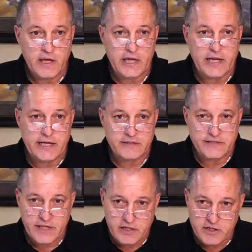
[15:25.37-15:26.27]
And I can
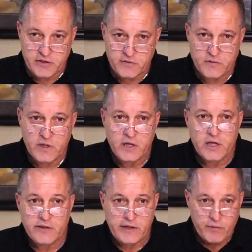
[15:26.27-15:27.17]
tell you
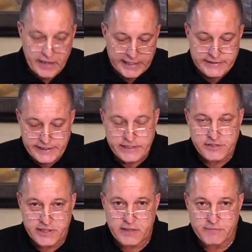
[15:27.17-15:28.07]
that when I teach
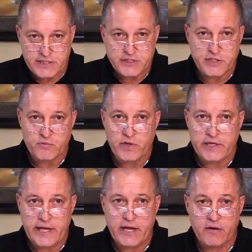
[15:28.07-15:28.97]
like I'm teaching right
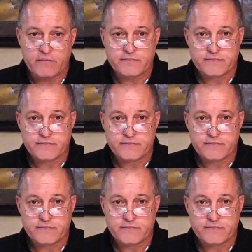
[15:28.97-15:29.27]
now,